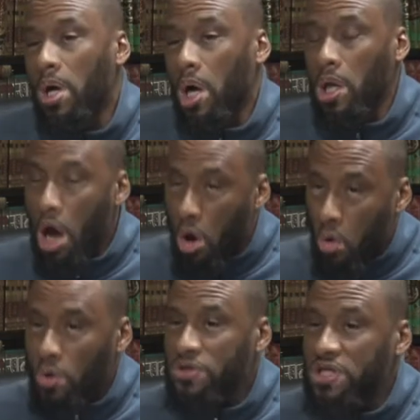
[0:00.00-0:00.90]
Allah
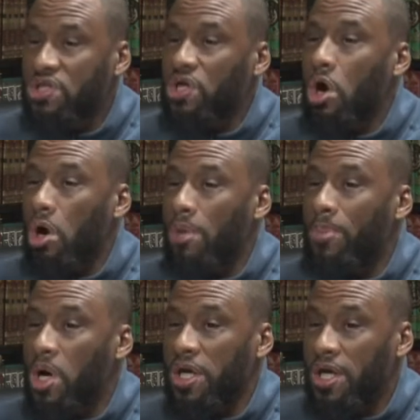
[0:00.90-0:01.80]
orders us to call
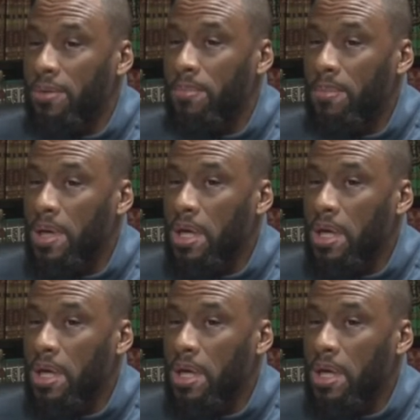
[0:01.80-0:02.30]
upon him